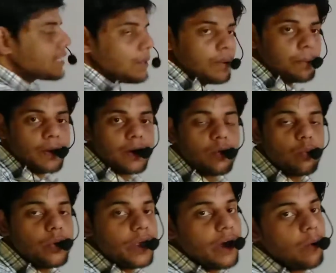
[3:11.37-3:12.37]
cell membrane
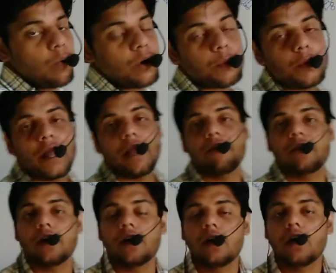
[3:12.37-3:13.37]
we have what? We have
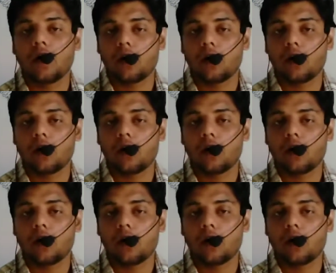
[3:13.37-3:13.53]
the